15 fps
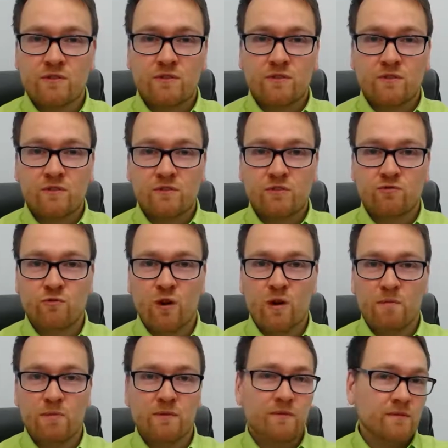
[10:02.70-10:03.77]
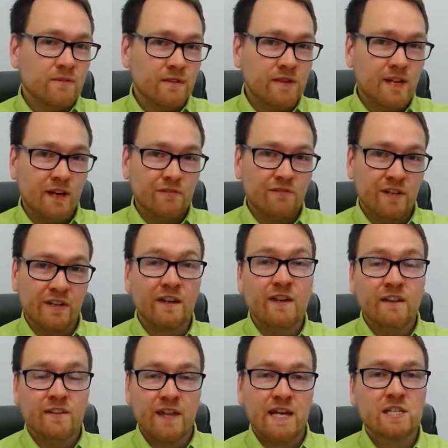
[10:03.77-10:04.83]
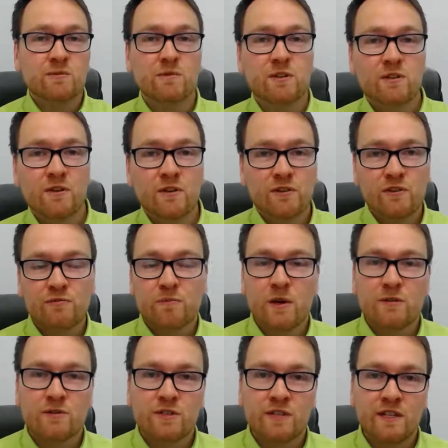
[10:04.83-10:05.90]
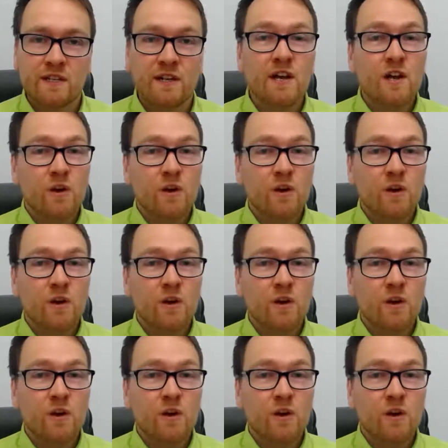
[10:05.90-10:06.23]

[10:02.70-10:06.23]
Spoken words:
drop, nothing. That's when you know you've posted it,